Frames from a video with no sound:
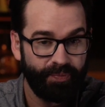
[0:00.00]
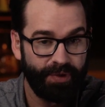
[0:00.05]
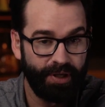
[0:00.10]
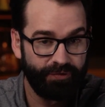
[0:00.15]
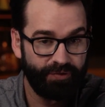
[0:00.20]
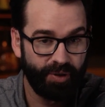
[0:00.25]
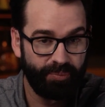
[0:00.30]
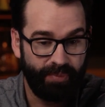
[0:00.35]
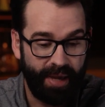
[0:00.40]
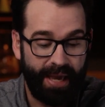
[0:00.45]

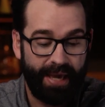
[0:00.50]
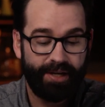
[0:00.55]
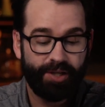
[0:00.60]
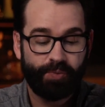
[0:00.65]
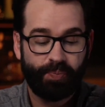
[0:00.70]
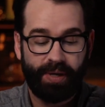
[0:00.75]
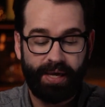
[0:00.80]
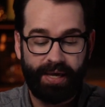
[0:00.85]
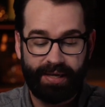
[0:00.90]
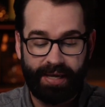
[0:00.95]
If the man
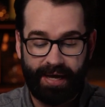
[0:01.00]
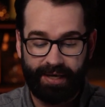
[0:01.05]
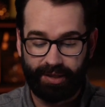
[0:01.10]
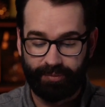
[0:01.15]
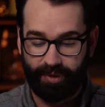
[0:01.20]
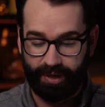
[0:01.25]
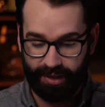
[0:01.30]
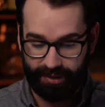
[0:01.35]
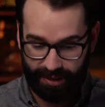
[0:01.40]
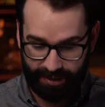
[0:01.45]
is paying
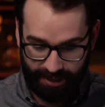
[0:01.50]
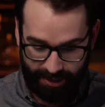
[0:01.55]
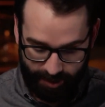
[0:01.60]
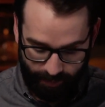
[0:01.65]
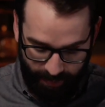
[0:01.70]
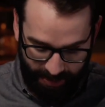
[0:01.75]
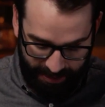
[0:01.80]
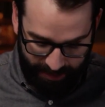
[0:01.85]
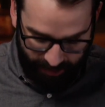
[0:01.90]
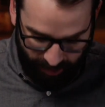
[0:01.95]
alimony, then he is
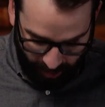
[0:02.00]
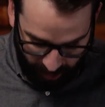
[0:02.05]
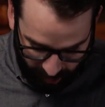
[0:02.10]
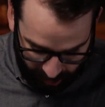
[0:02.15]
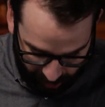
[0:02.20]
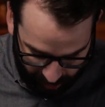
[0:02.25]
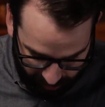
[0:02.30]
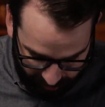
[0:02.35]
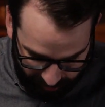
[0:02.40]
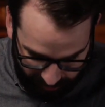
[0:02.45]
being
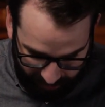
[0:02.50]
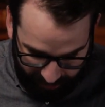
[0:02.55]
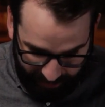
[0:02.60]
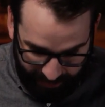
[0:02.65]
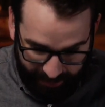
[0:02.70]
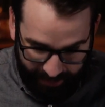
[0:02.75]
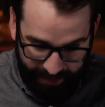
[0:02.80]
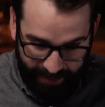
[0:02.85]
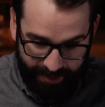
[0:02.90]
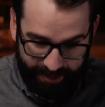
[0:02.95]
told
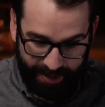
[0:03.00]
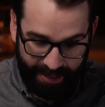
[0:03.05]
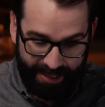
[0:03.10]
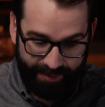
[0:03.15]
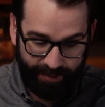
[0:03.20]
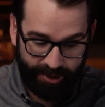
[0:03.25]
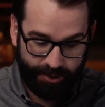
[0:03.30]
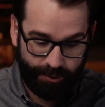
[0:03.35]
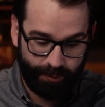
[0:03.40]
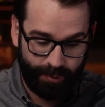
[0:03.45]
that
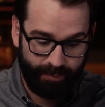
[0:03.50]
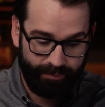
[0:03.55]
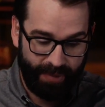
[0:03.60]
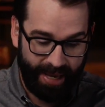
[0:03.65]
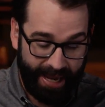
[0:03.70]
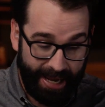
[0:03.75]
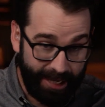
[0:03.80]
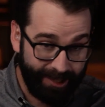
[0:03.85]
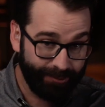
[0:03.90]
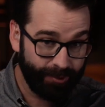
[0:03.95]
he must
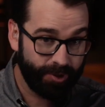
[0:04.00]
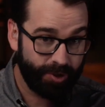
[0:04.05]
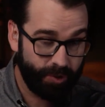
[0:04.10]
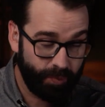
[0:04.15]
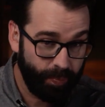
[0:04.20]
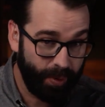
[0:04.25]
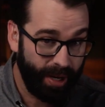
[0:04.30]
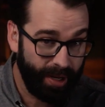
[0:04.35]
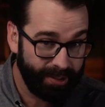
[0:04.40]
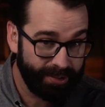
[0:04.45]
remain
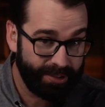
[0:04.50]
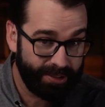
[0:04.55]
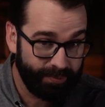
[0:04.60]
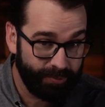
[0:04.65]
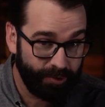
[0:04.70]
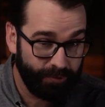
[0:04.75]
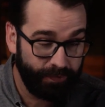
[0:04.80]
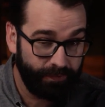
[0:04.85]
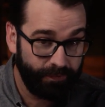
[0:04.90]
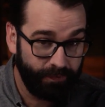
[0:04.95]

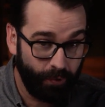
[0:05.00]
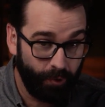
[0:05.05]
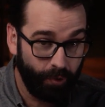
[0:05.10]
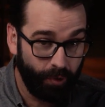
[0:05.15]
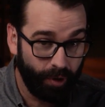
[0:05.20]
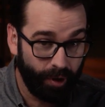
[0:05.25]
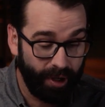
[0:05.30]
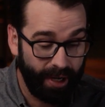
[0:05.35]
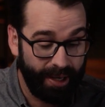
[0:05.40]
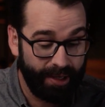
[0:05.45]
responsible
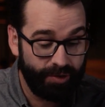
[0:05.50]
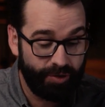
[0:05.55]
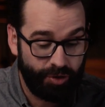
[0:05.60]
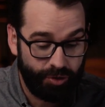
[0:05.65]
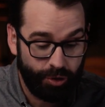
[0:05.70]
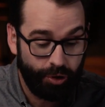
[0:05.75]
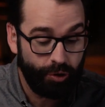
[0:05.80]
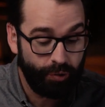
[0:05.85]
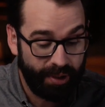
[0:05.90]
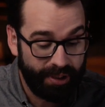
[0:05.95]
for and
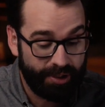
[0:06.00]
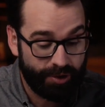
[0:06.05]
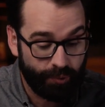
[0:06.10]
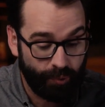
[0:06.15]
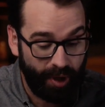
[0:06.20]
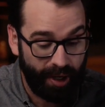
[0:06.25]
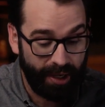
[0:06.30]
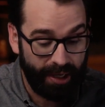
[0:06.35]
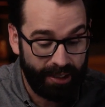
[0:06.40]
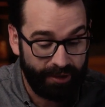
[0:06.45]
to his
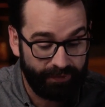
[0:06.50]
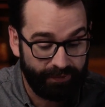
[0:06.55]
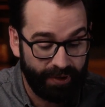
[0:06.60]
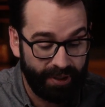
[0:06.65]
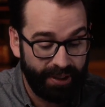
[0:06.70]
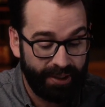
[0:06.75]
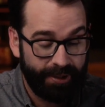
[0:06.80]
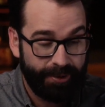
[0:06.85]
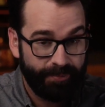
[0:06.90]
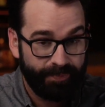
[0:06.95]
wife
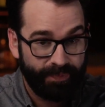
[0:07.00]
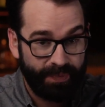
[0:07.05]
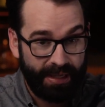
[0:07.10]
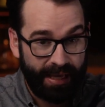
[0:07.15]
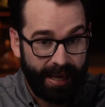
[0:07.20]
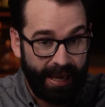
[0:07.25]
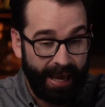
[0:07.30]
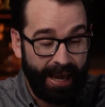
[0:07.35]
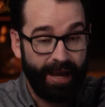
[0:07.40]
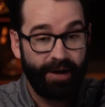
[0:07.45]

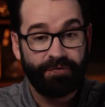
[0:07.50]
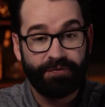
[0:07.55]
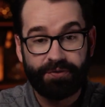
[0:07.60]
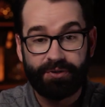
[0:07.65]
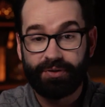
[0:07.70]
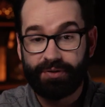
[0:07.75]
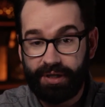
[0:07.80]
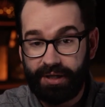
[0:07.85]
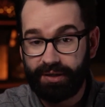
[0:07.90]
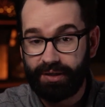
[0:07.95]

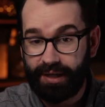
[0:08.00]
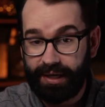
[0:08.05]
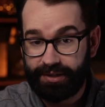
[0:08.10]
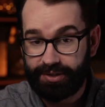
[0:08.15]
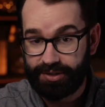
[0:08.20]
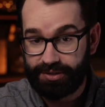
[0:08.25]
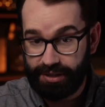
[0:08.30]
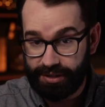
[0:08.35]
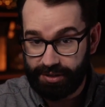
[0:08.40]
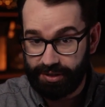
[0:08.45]
after the
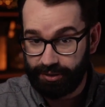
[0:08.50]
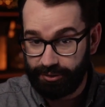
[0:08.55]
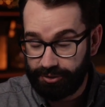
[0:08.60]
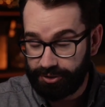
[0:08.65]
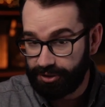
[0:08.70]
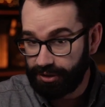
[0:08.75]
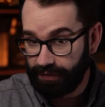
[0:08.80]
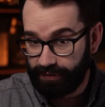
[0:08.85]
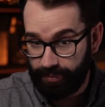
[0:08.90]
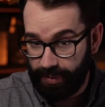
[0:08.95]
alleged
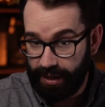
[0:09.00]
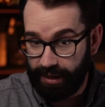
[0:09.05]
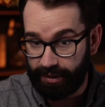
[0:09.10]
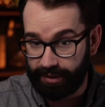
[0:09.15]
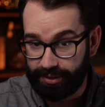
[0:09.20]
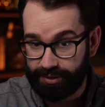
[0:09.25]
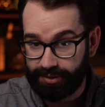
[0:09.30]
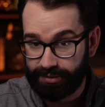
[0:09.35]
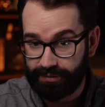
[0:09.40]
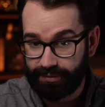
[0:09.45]
dissolution of the
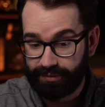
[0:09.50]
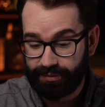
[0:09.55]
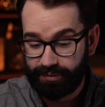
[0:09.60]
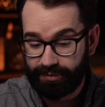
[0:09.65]
marriage.